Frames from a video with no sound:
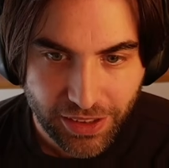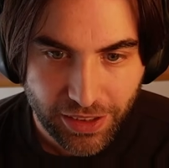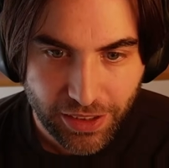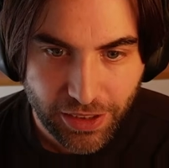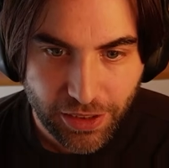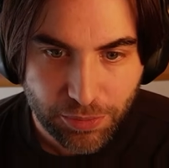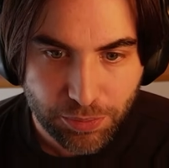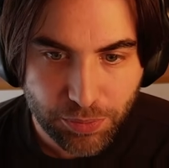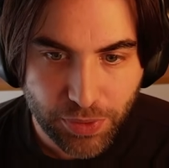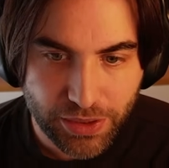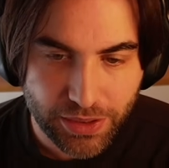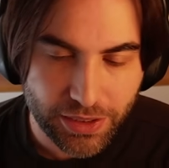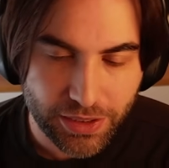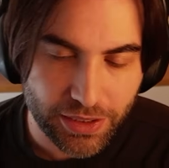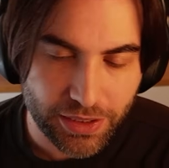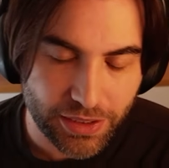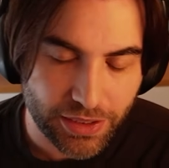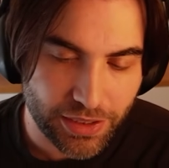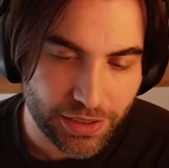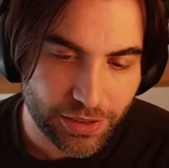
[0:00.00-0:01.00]
But
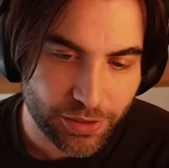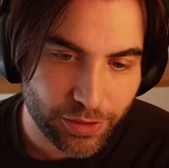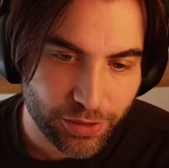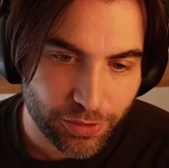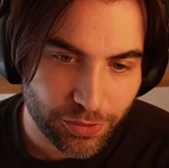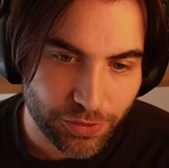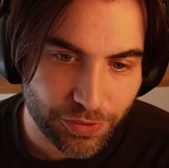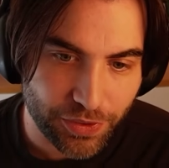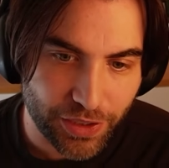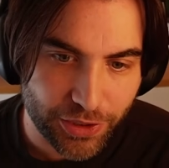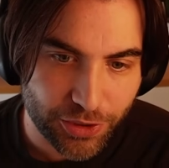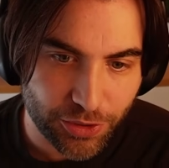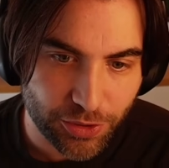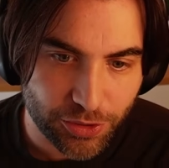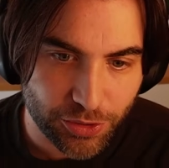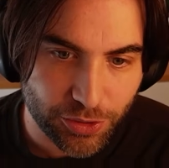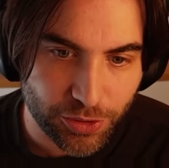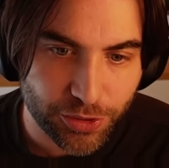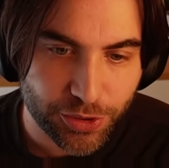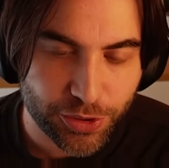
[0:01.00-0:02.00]
the refactoring
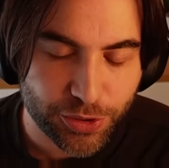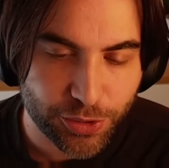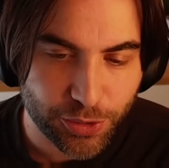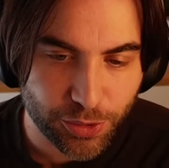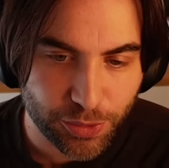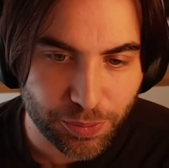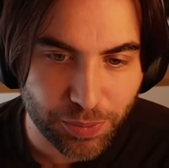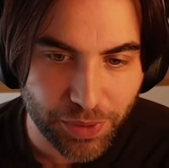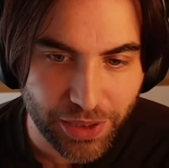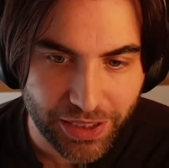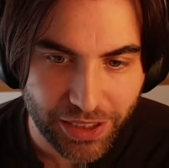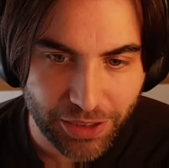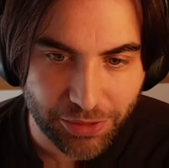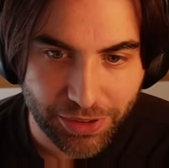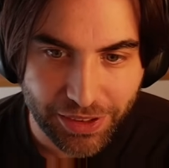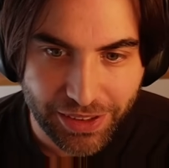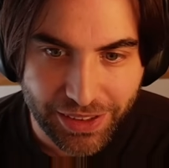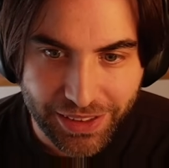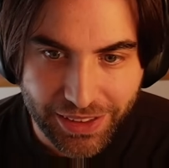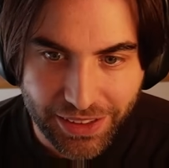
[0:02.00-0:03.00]
tools should make
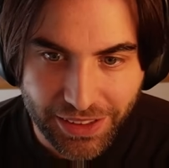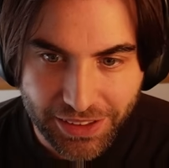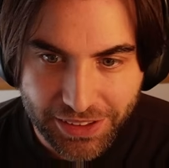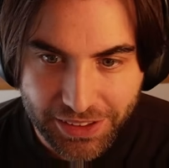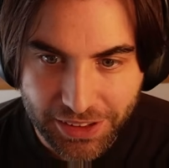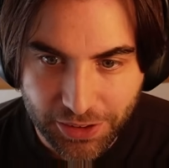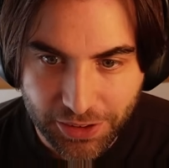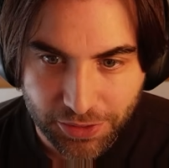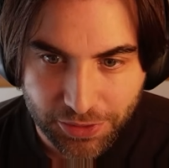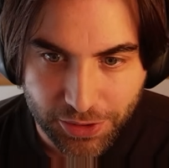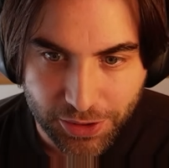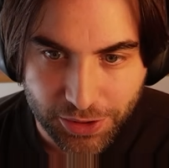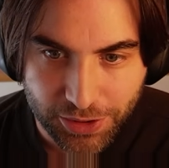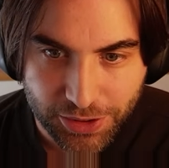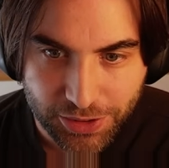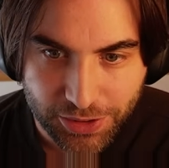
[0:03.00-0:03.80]
everything easier, of course.